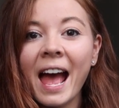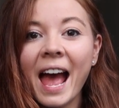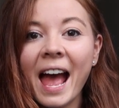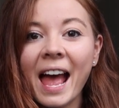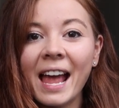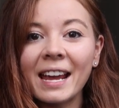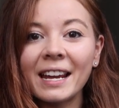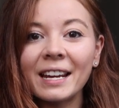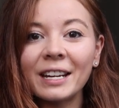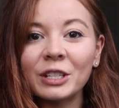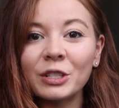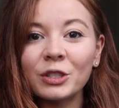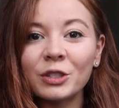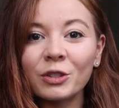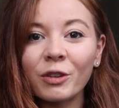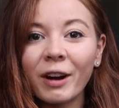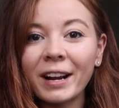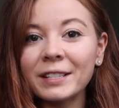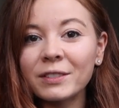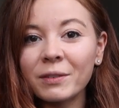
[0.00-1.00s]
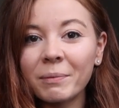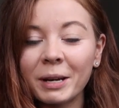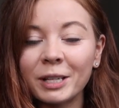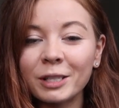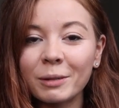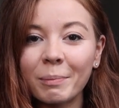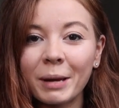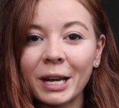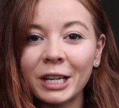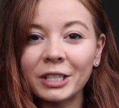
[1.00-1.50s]
a
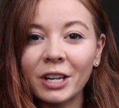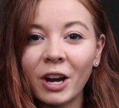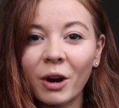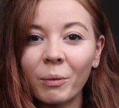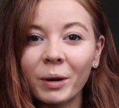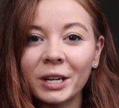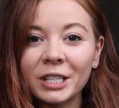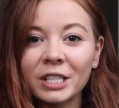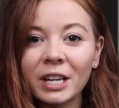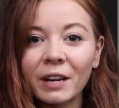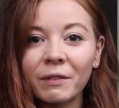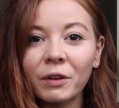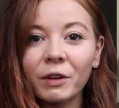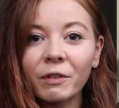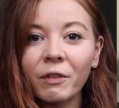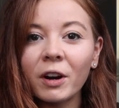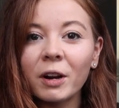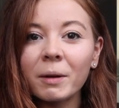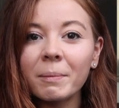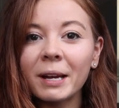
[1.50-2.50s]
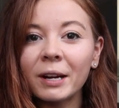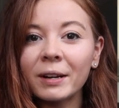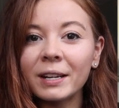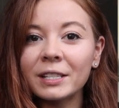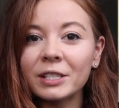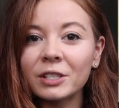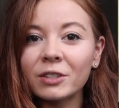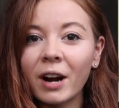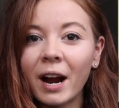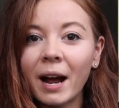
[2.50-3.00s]
transformation picture, which if you follow me on
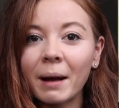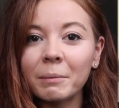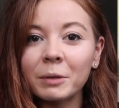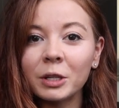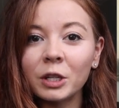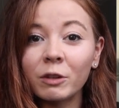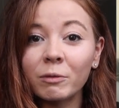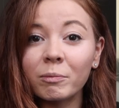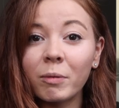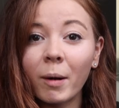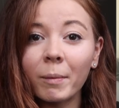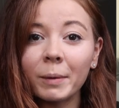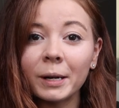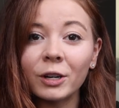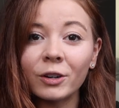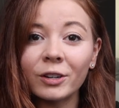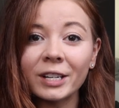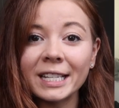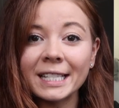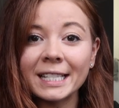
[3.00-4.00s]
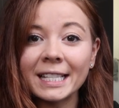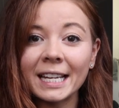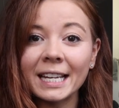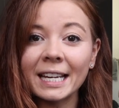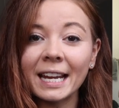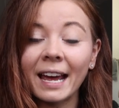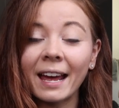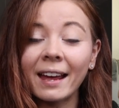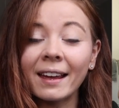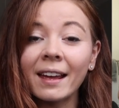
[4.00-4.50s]
Instagram, you've probably already
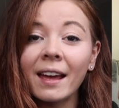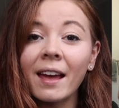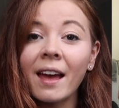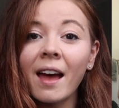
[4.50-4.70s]
seen it.